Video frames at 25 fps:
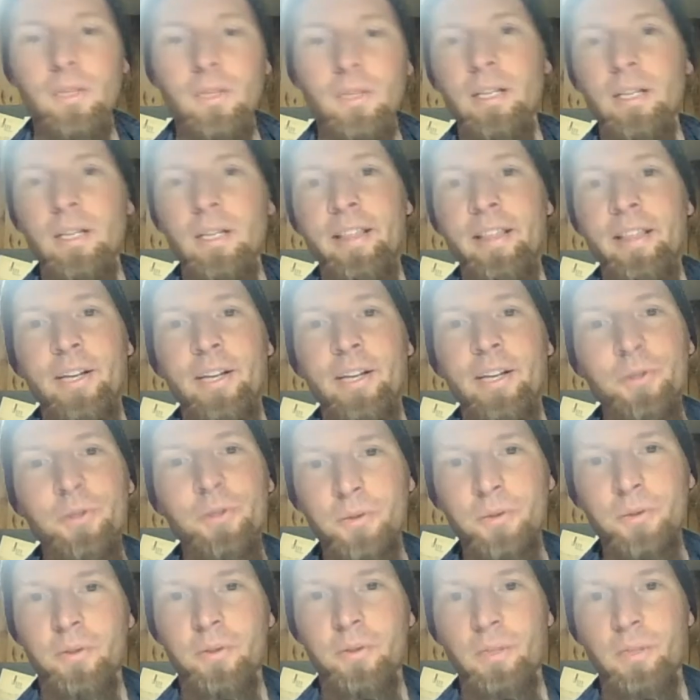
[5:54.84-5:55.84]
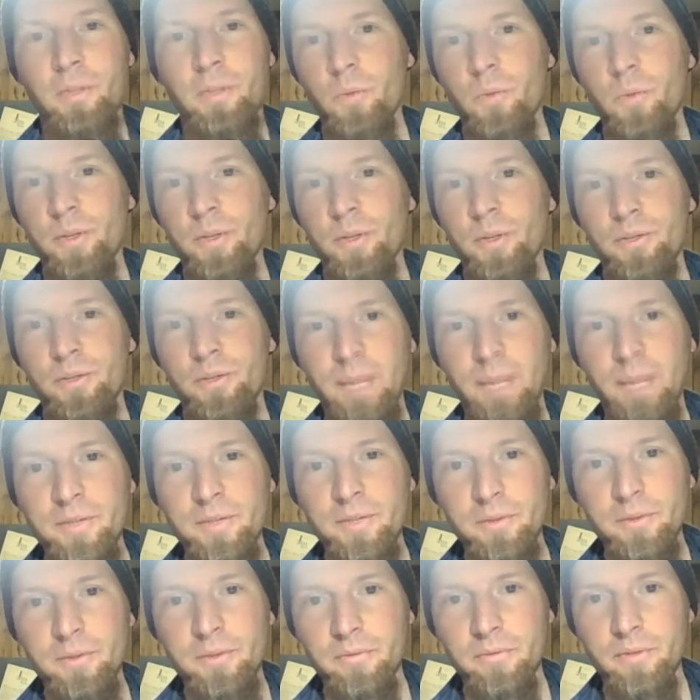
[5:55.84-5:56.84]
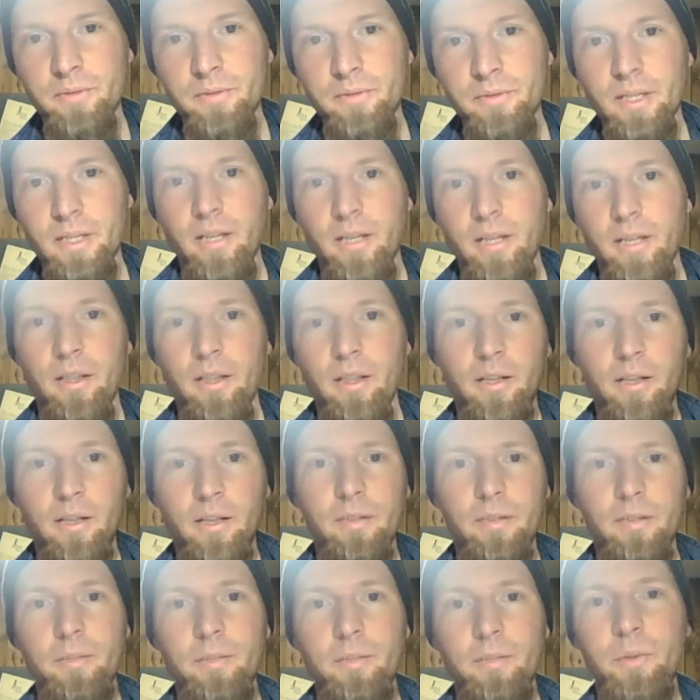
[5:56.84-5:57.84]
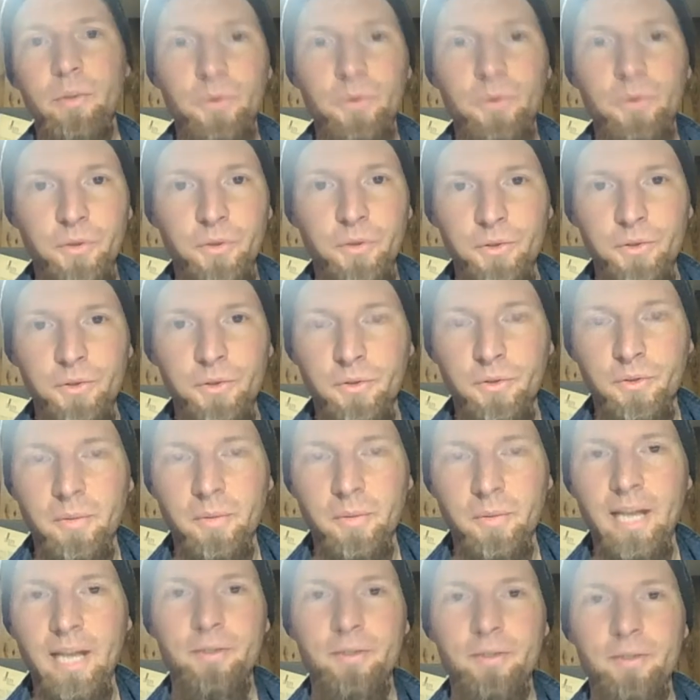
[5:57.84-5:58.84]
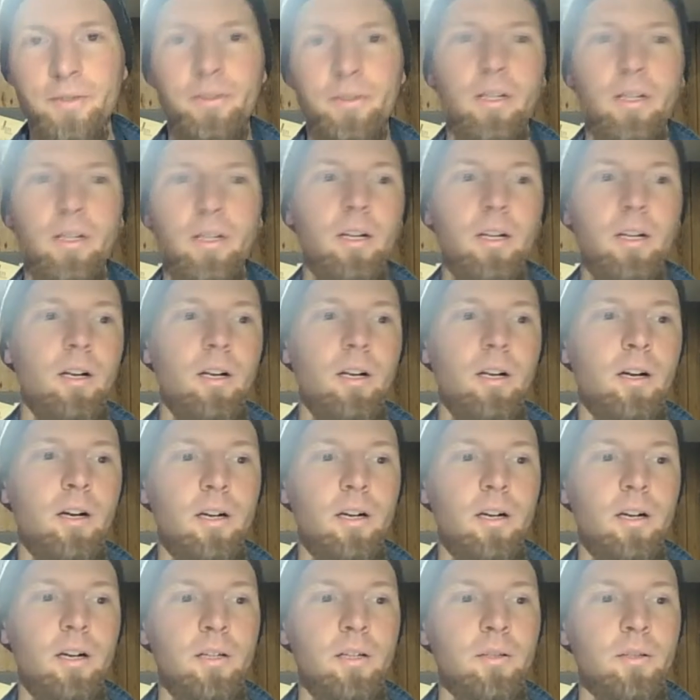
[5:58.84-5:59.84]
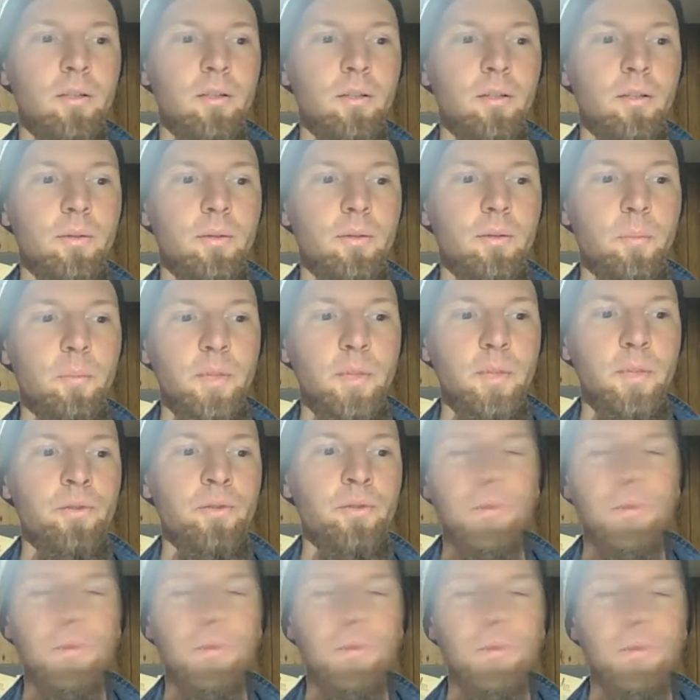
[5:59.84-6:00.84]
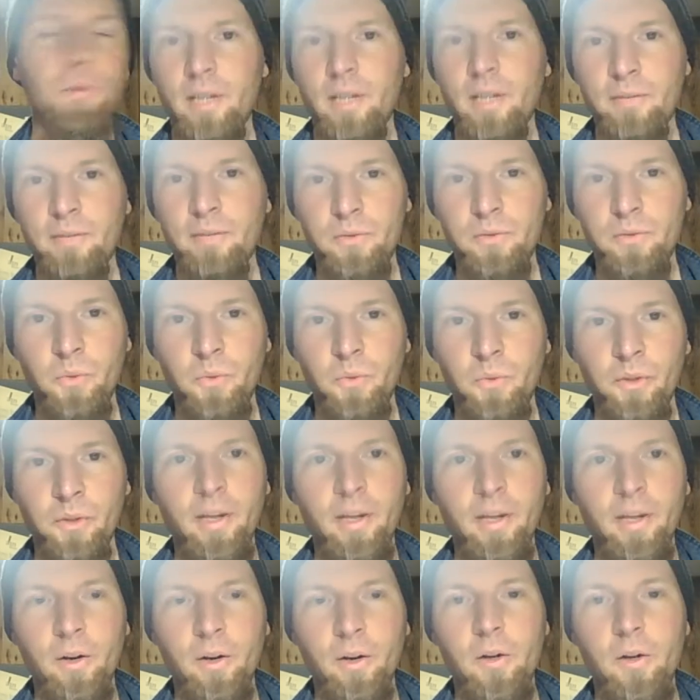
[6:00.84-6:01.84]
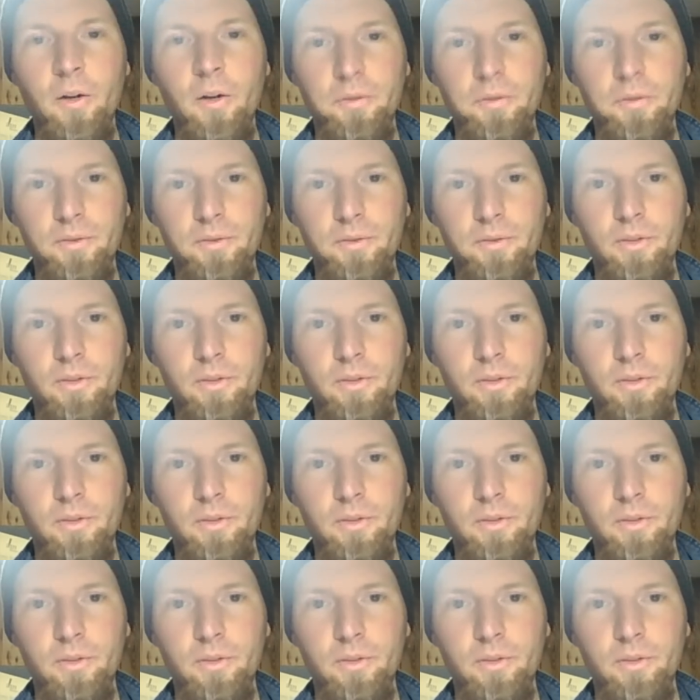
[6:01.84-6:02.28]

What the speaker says: They are certainly more expensive than the typical surgical mask, but human life is worth that cost.